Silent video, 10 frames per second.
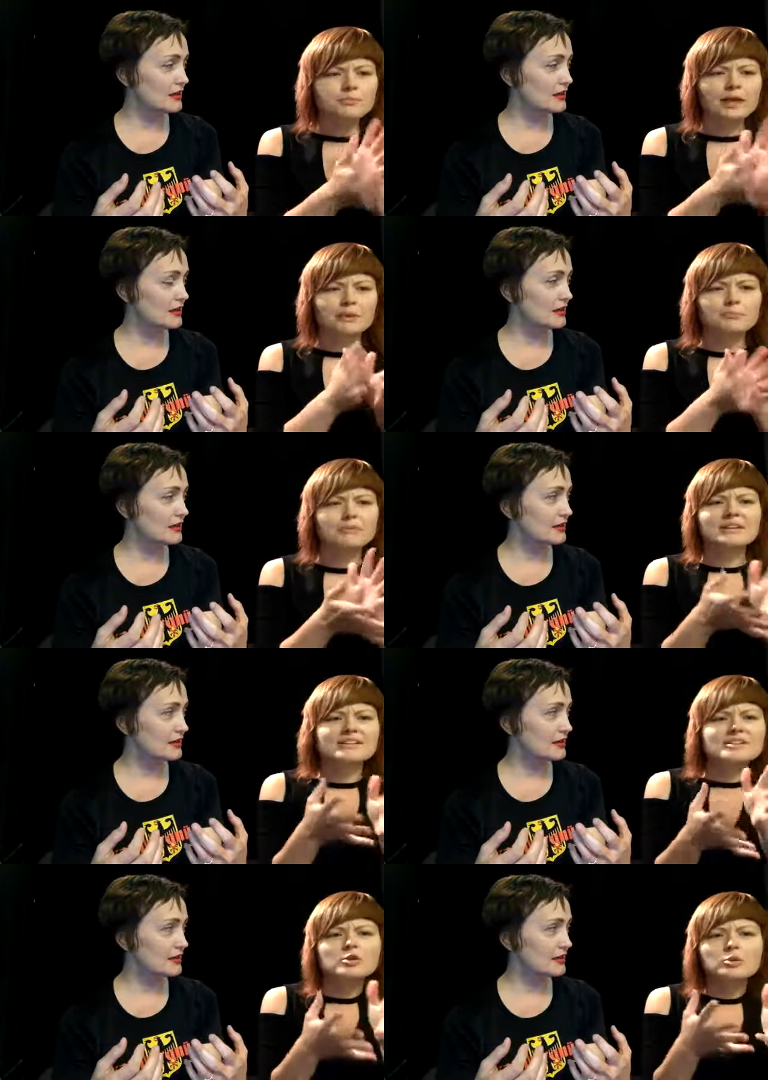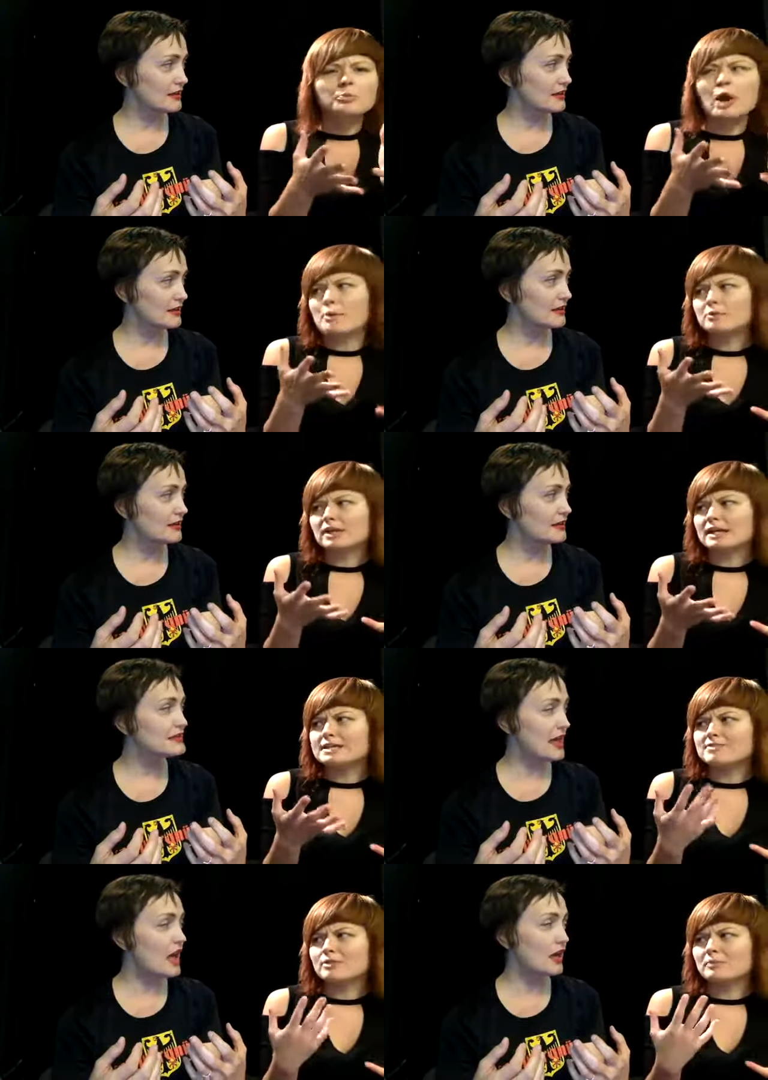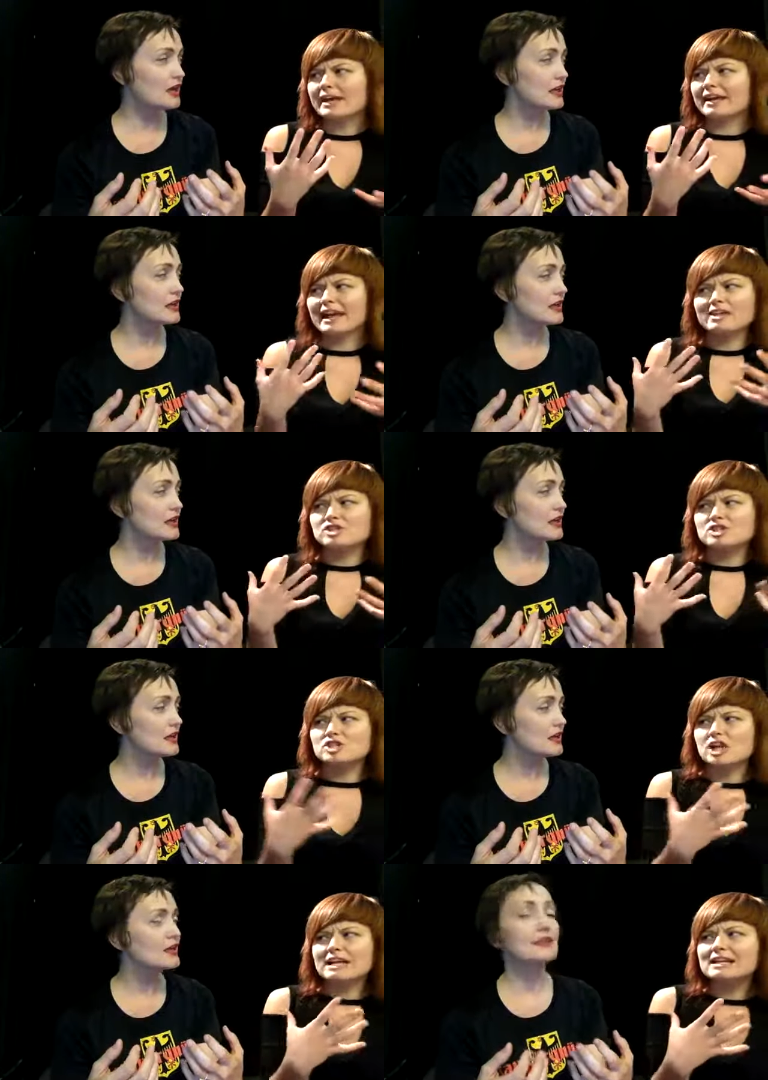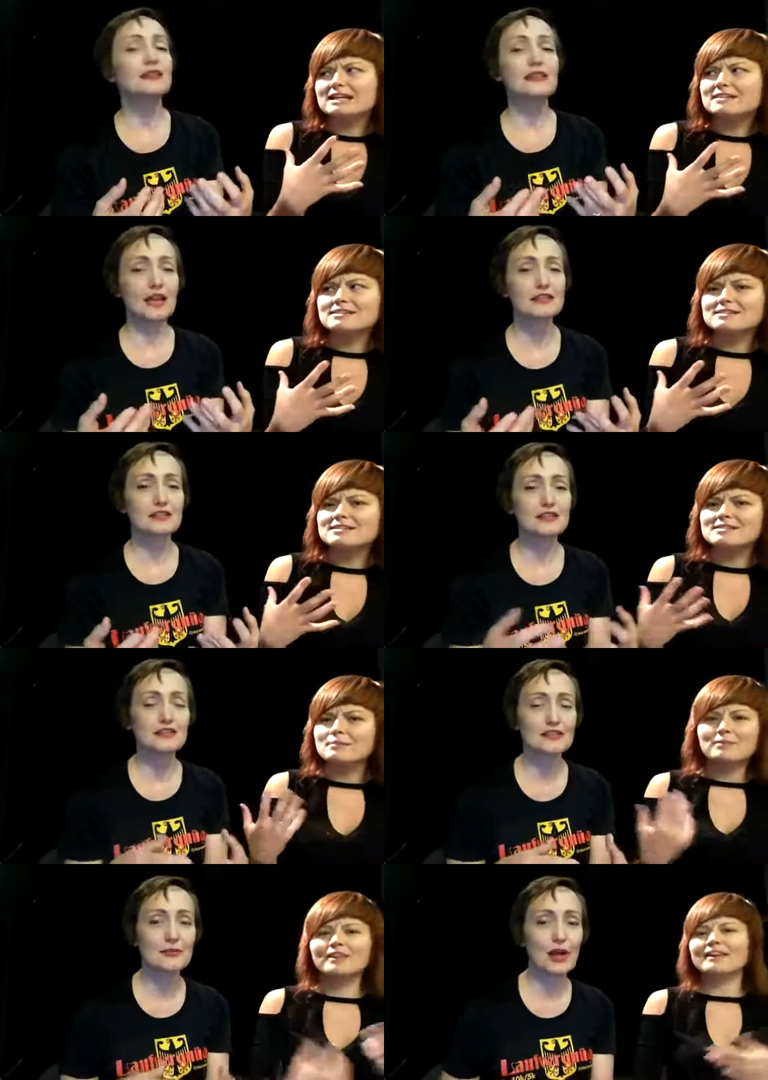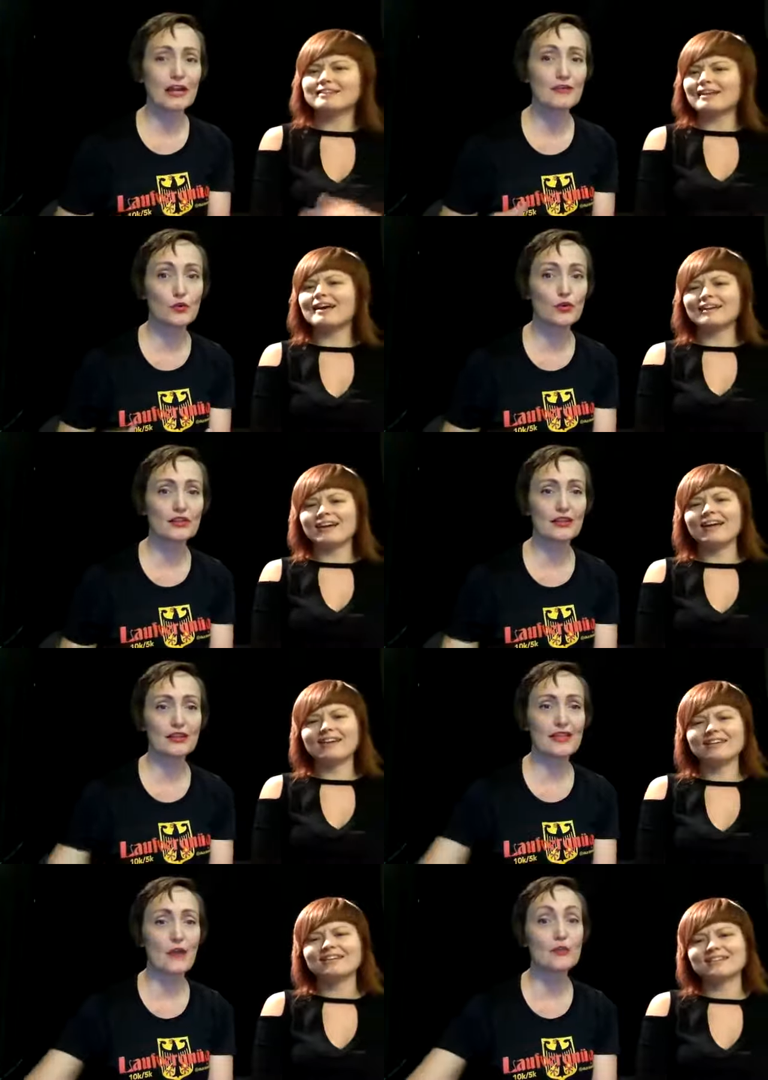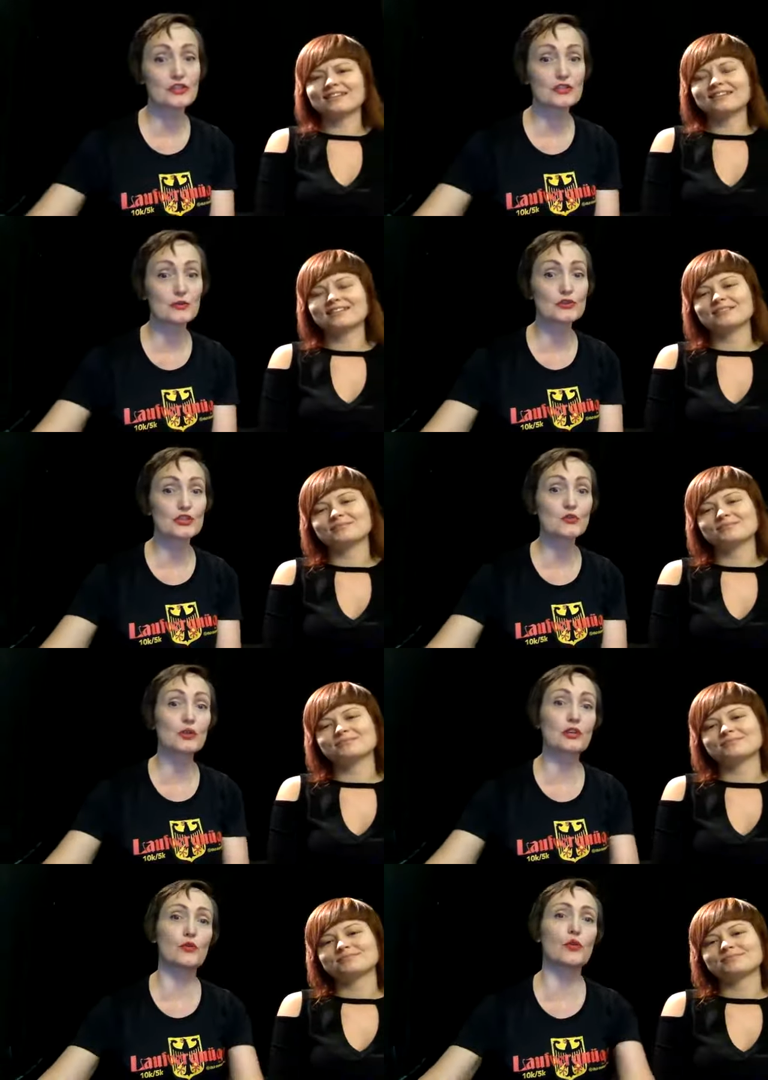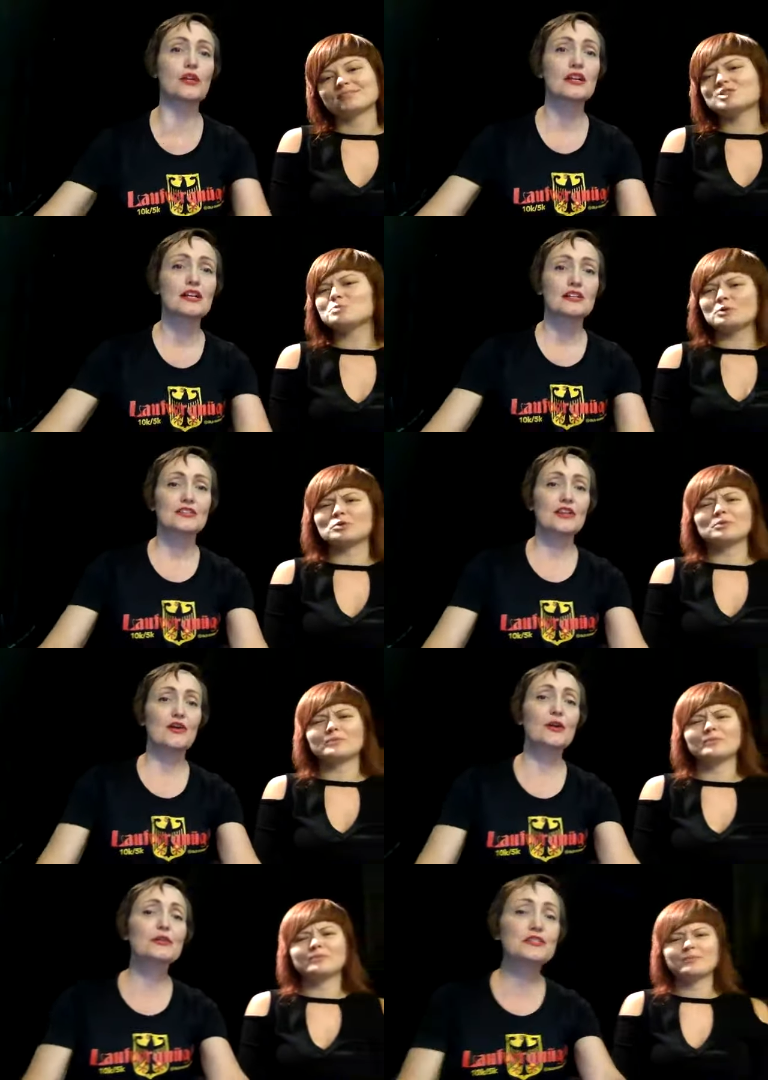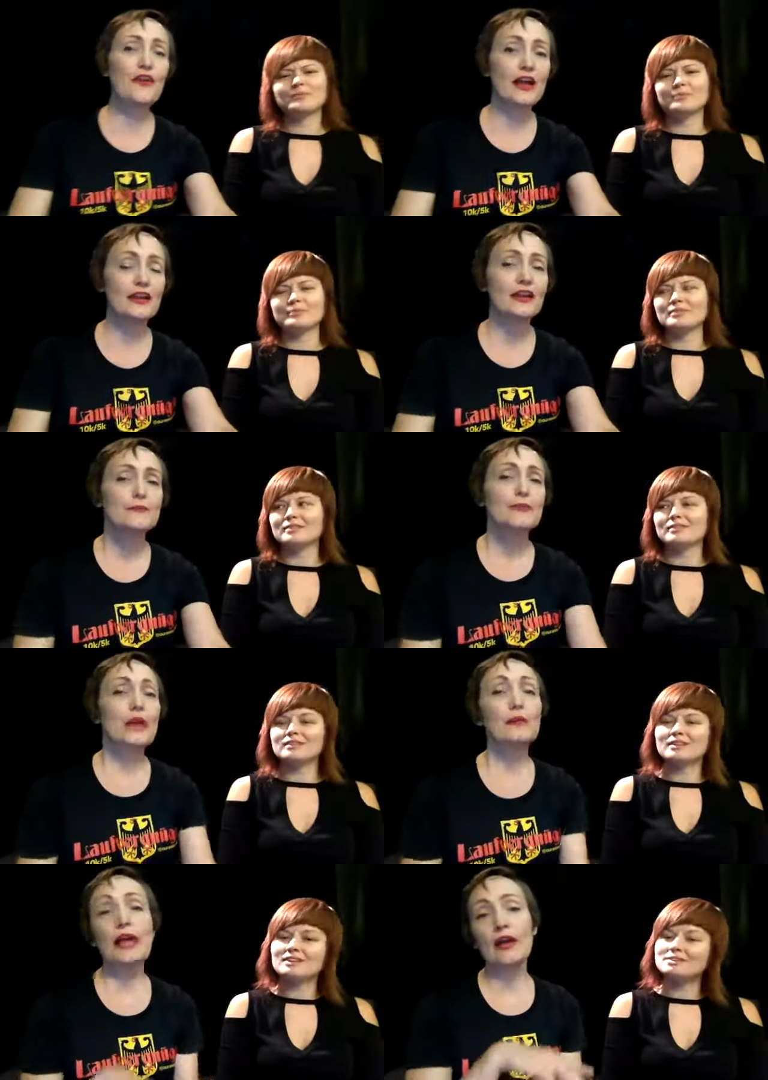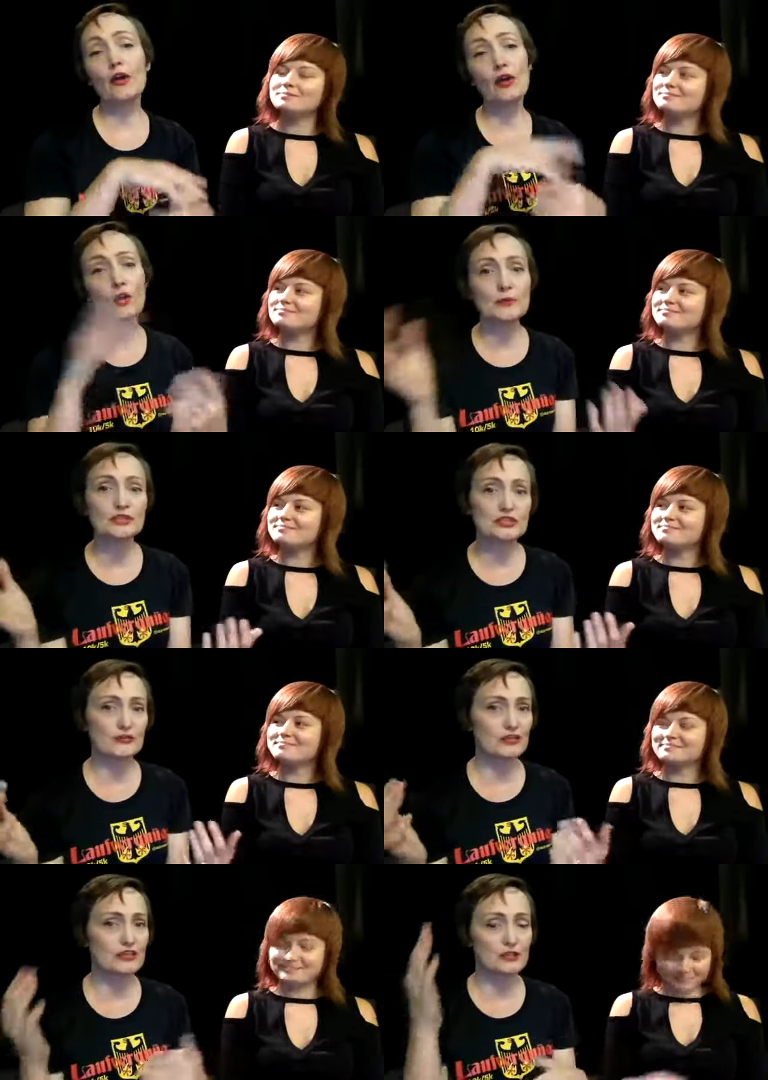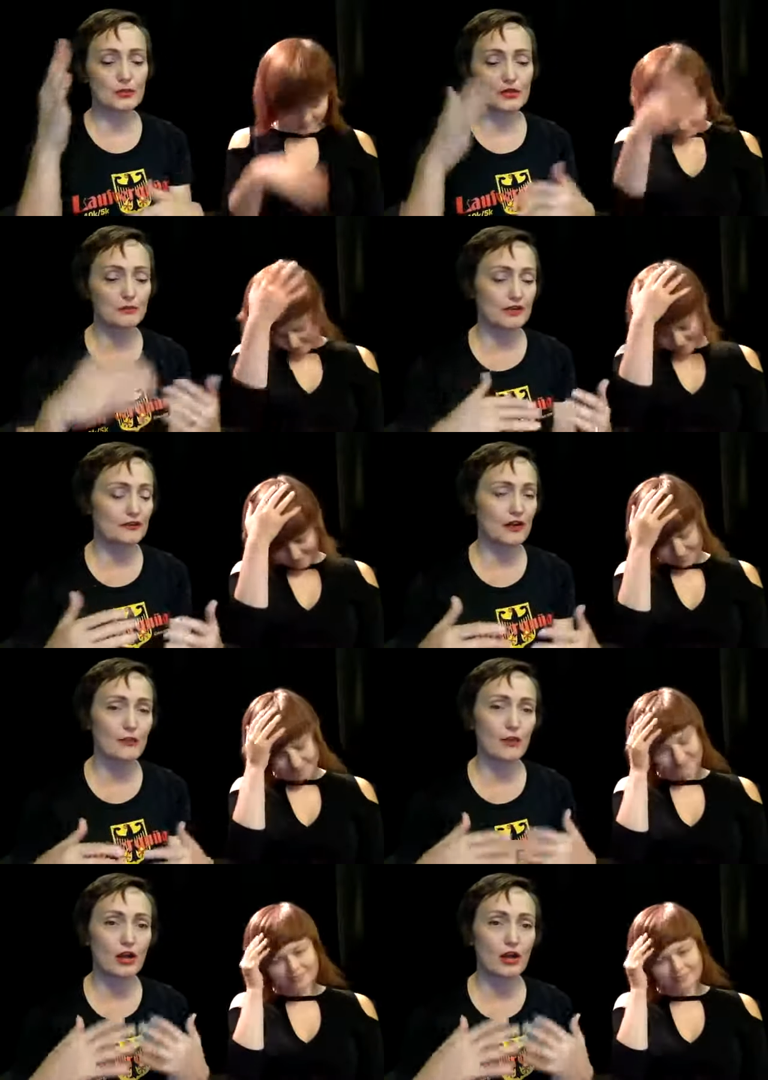Speaker 1: like medicinal properties yeah. from like ancient Chinese. Yes, some kind of cool yeah. thing like
Speaker 2: that, which is which is really cool. Super cool. So it was fun, and we had a whole bunch of different things we could pick from. We